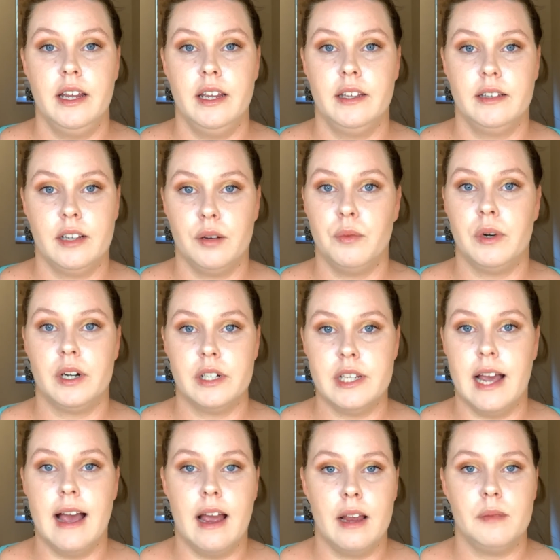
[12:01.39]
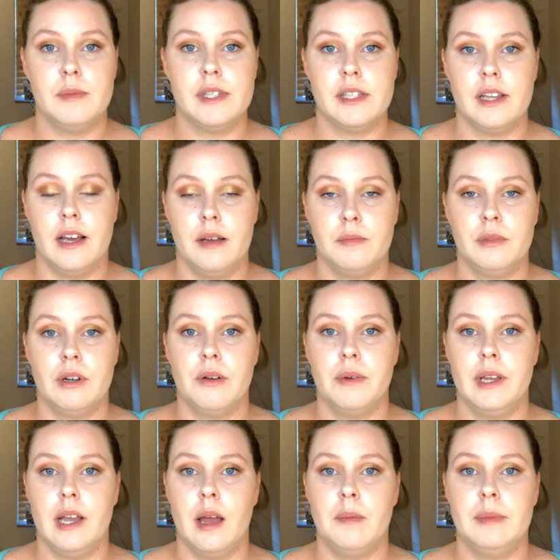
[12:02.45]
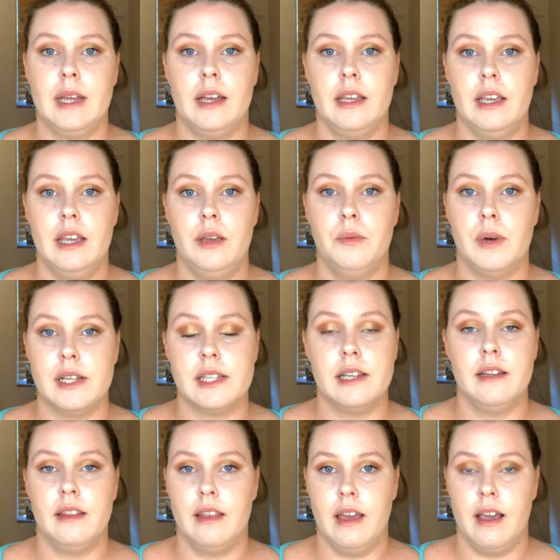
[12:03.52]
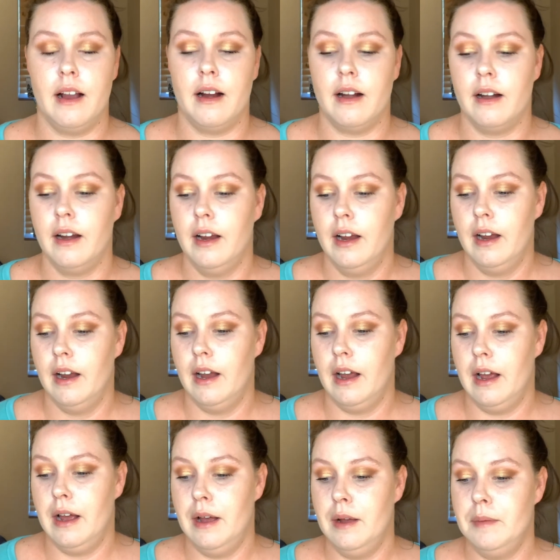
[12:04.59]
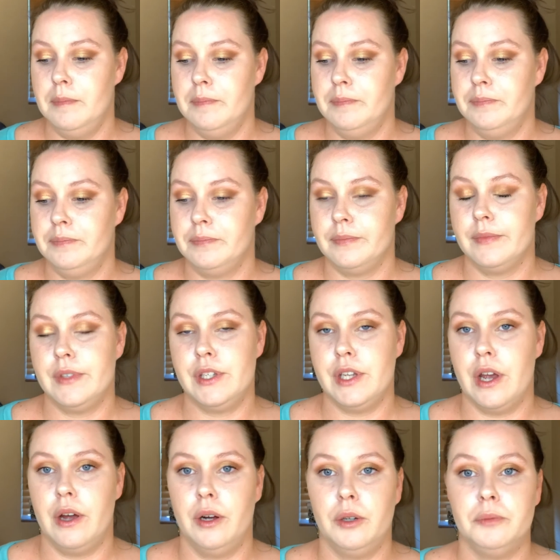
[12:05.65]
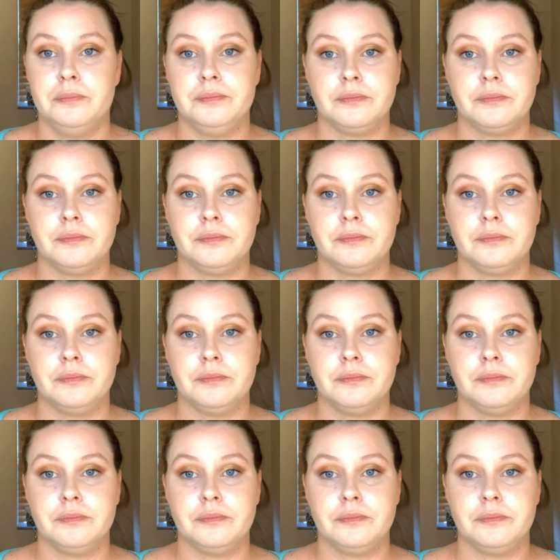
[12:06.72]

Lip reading: there were times growing up that he wasn't there. So,